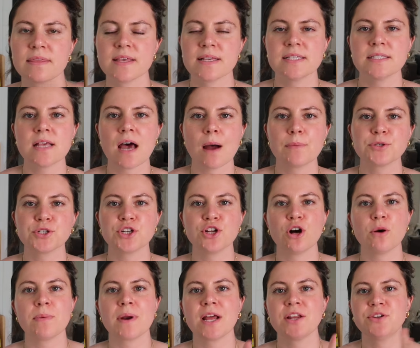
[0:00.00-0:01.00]
This is
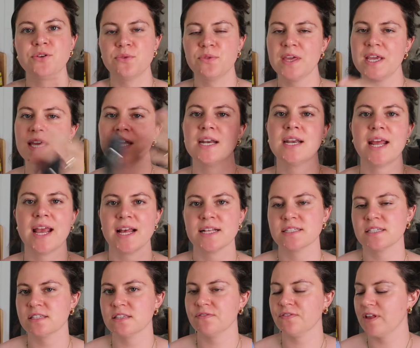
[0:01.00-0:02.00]
optional, but I do think it
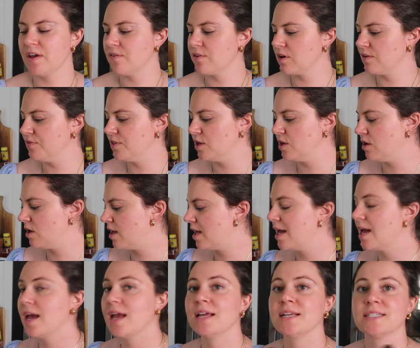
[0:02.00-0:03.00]
enhances the flavor of the
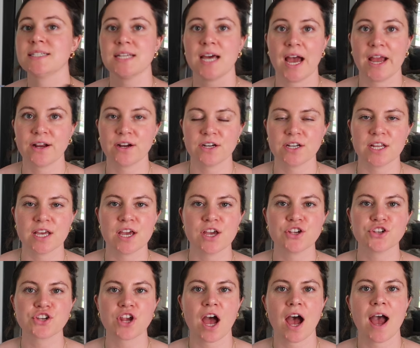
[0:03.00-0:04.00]
entire
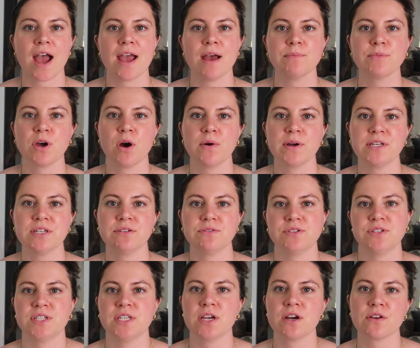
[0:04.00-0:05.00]
dish. I am going to
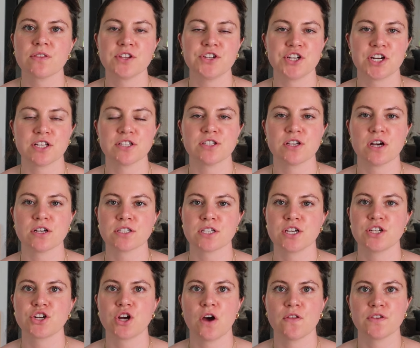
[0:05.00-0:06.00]
sear the chicken
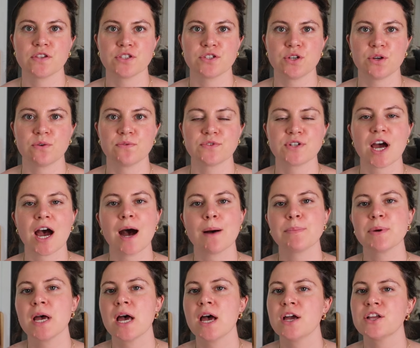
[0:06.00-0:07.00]
sausage on the
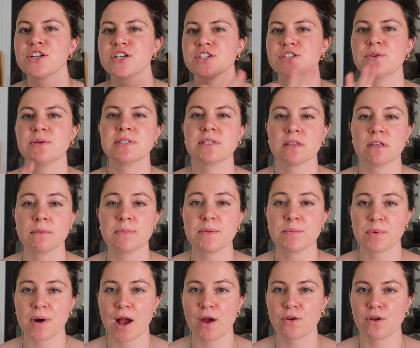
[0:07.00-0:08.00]
stovetop just so it's a little bit
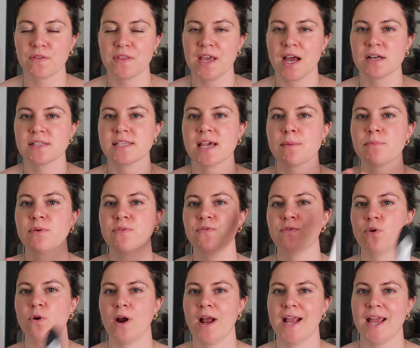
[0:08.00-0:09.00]
browned on the outside
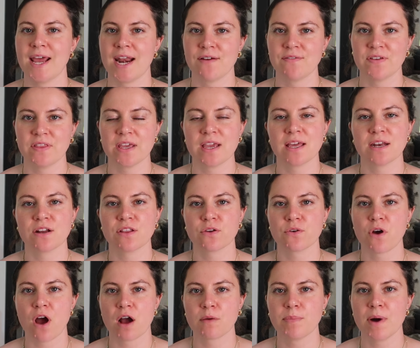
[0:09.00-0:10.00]
before I get everything into the crock